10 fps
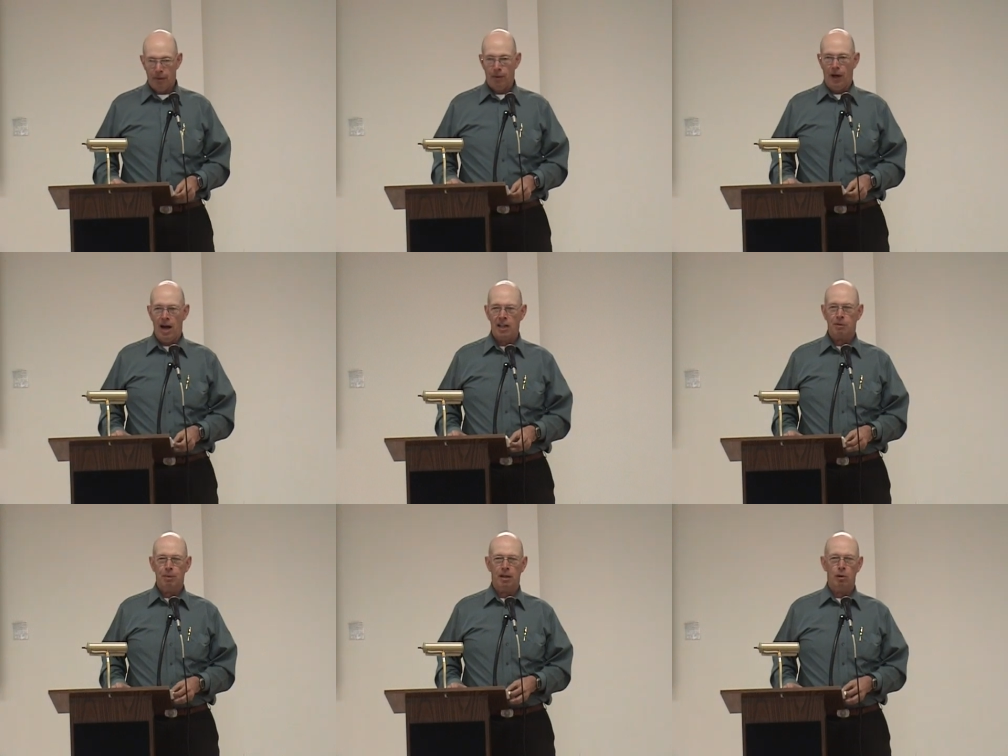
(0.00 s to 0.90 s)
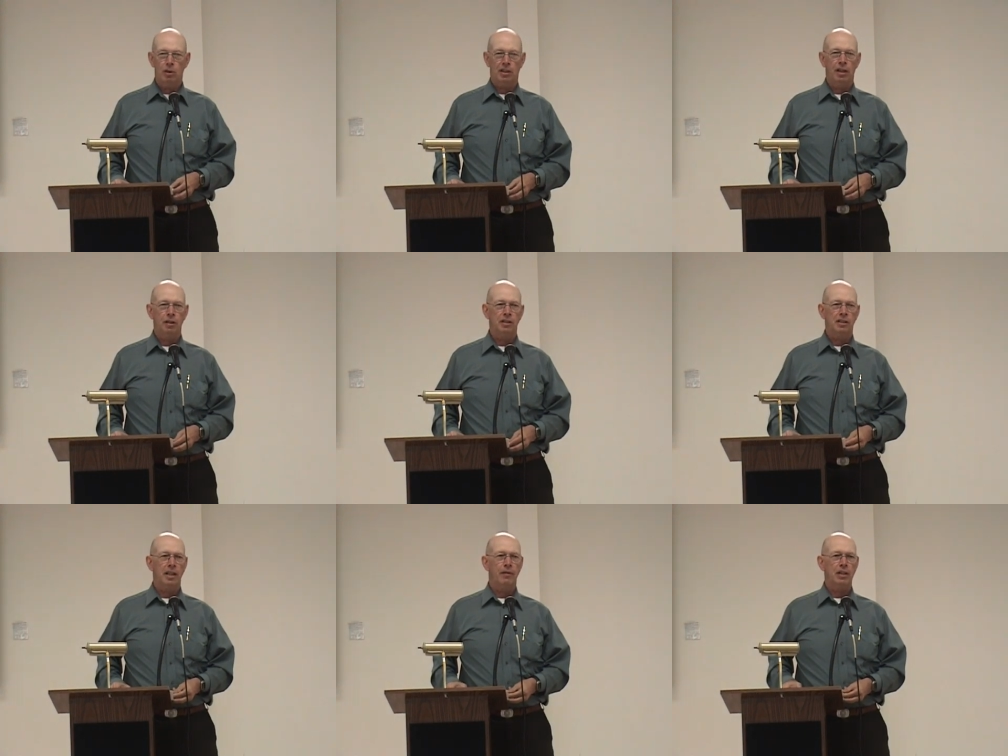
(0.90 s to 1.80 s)
The hospital was a
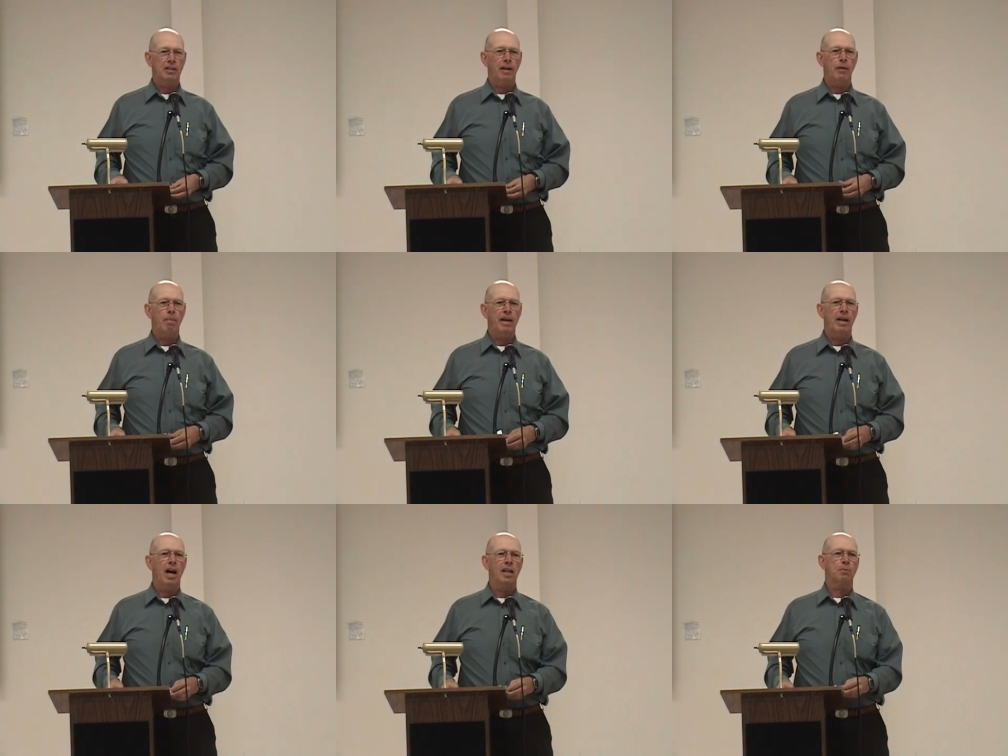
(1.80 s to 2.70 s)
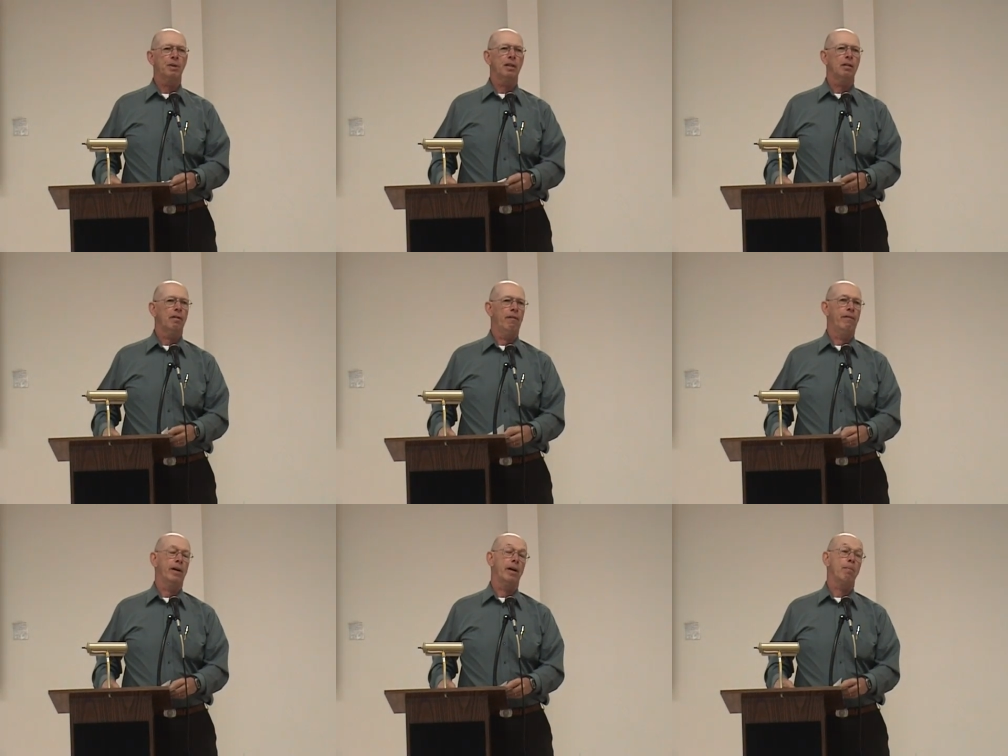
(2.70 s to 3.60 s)
177-bed hospital,
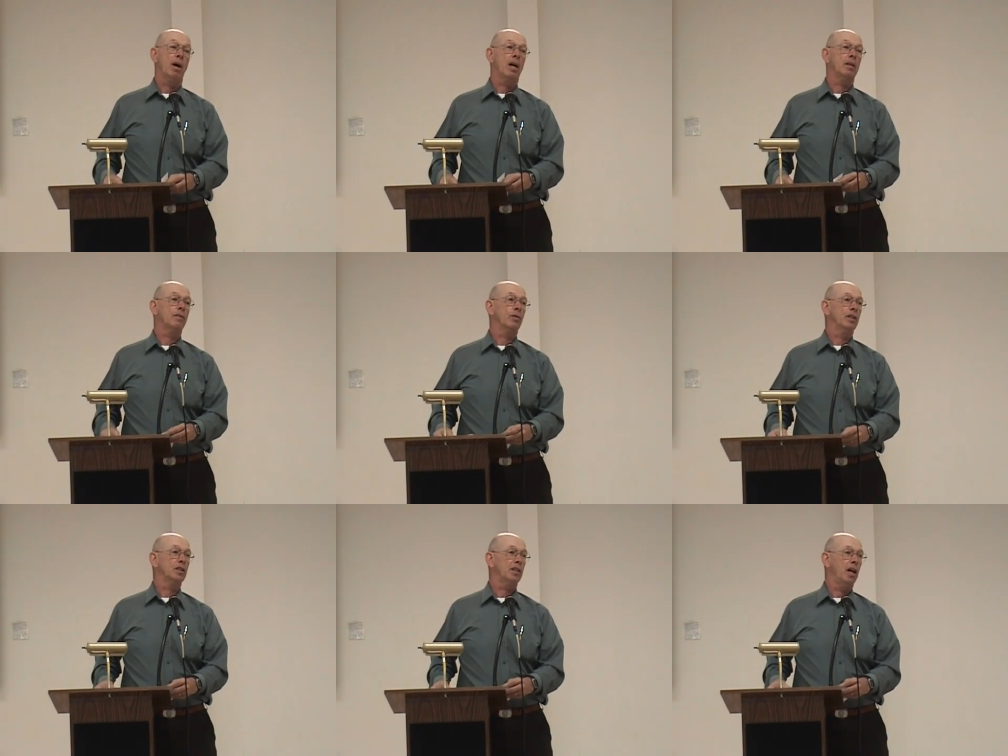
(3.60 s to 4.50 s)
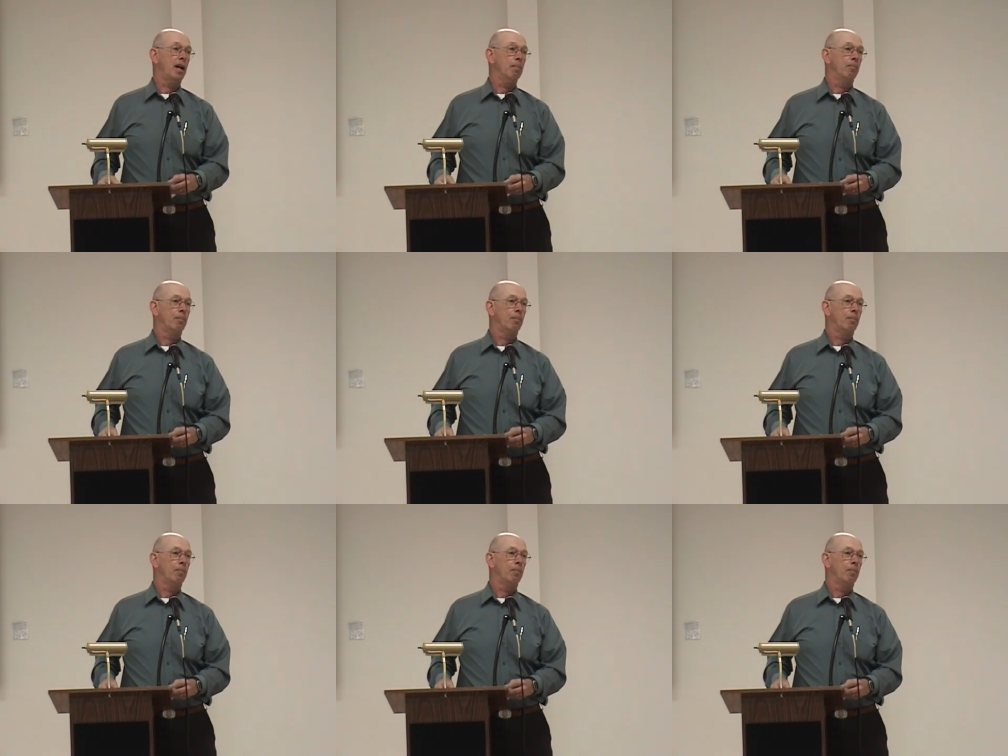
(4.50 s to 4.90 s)
very modern for its time.